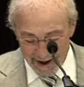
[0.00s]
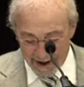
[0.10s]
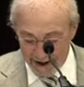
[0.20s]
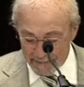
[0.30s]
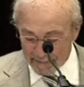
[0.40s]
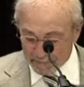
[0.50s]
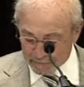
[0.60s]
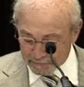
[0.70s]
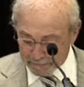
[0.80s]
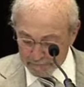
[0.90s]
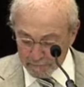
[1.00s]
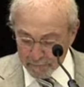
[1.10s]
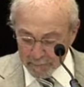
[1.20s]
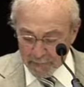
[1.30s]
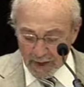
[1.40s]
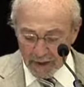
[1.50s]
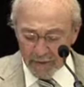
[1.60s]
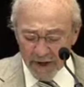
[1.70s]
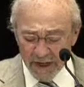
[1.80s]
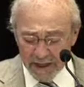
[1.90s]
I'm
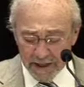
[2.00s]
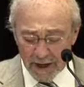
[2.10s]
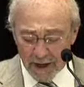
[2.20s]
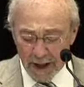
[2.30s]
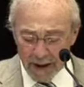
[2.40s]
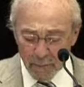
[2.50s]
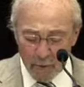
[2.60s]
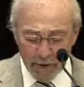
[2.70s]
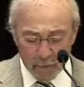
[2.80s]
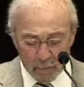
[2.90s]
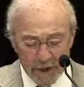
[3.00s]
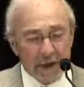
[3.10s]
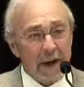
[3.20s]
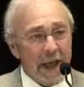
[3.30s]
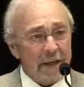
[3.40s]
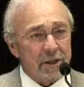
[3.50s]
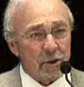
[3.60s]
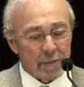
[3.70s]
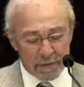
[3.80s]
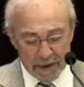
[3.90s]
going to read an
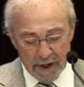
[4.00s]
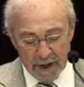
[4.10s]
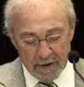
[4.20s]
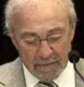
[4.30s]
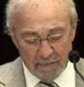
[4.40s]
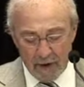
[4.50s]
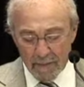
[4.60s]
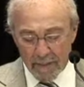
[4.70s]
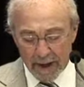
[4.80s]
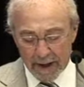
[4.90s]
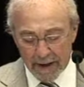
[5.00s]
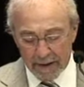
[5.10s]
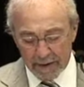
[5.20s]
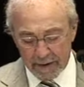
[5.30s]
excerpt from